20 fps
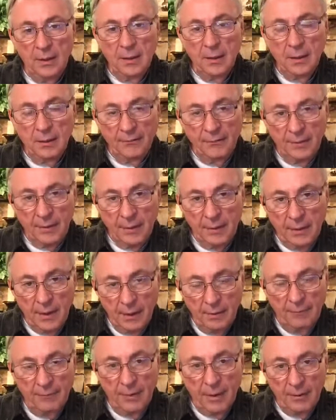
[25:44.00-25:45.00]
of, the,
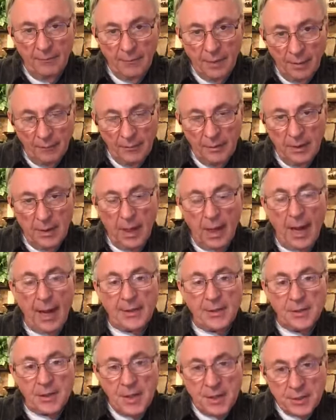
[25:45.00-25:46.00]
of, of, of
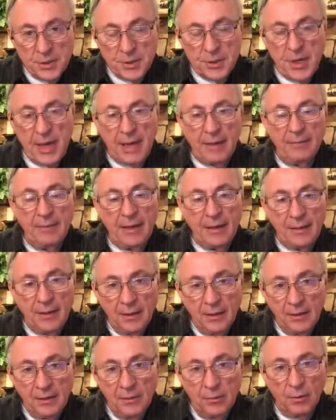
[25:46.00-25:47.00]
God's saving
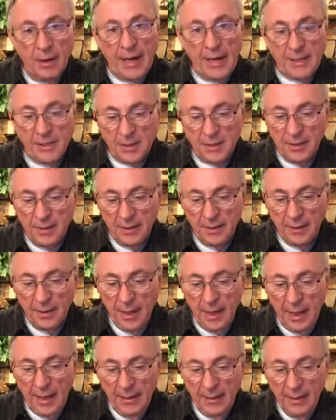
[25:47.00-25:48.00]
grace.
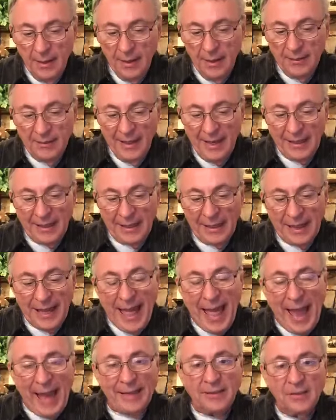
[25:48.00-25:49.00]
Okay? They
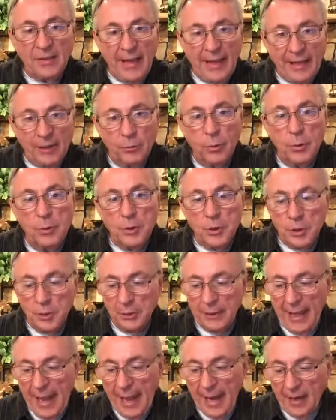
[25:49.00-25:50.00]
lacked a
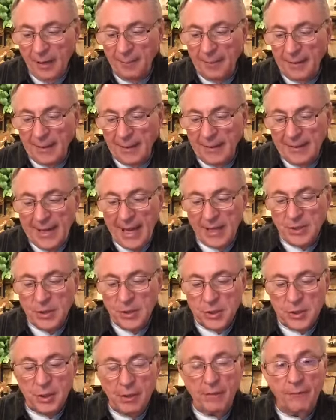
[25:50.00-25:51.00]
crucial element
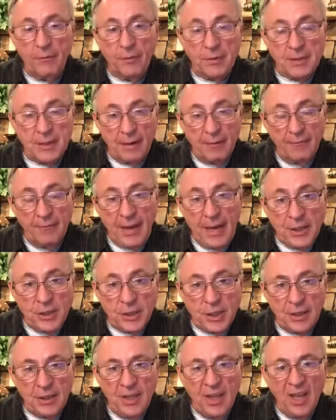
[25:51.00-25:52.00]
necessary for
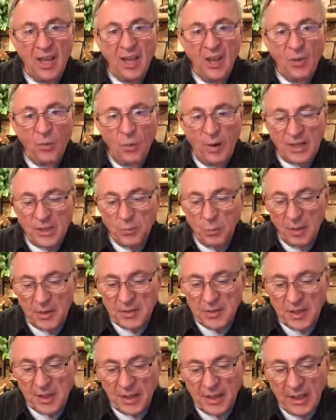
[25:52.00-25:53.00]
salvation which
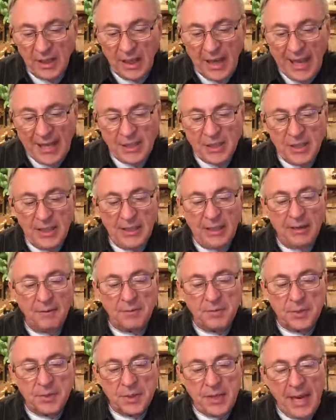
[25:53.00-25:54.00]
was the cleansing
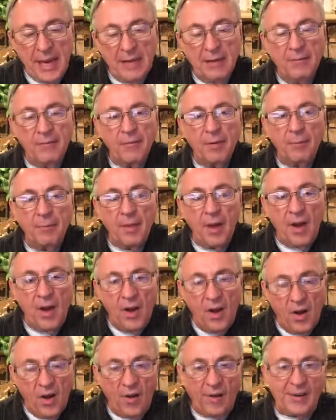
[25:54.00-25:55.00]
of sin from the
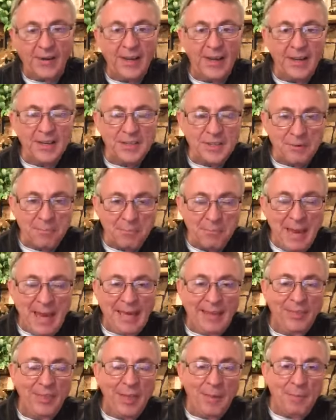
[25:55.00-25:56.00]
heart to
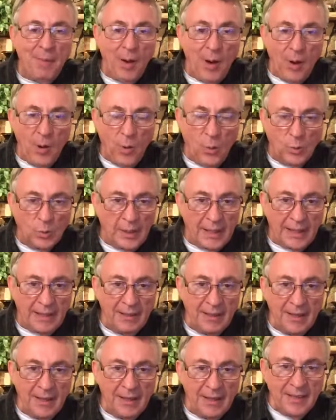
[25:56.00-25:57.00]
make them holy.
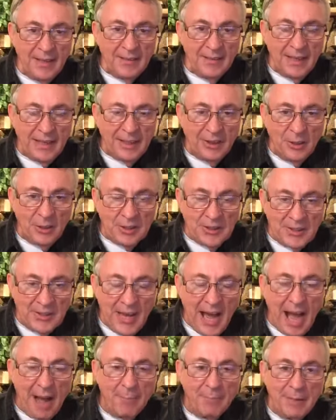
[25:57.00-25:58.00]
They could
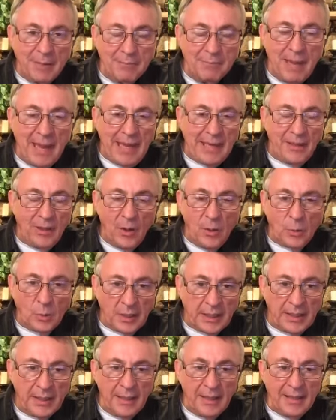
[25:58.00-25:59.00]
not be made
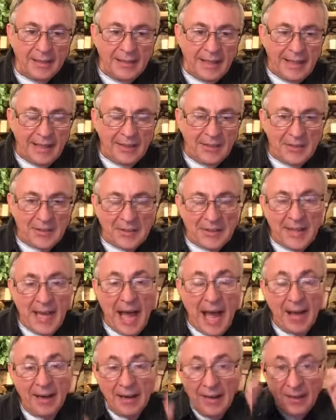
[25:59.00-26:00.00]
holy. They could
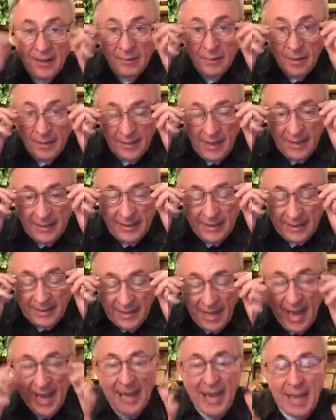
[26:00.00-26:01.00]
not, they did
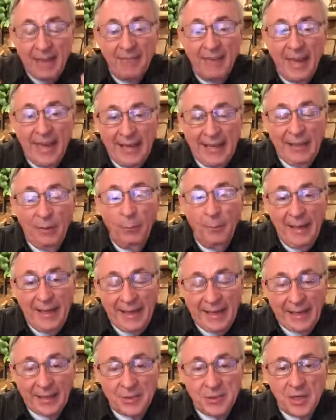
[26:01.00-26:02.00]
not have any
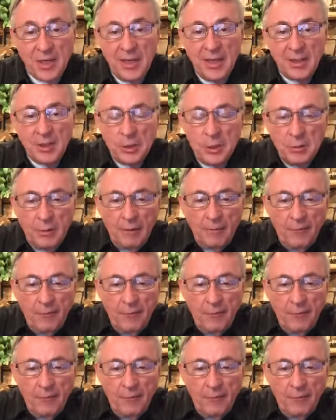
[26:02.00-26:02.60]
means to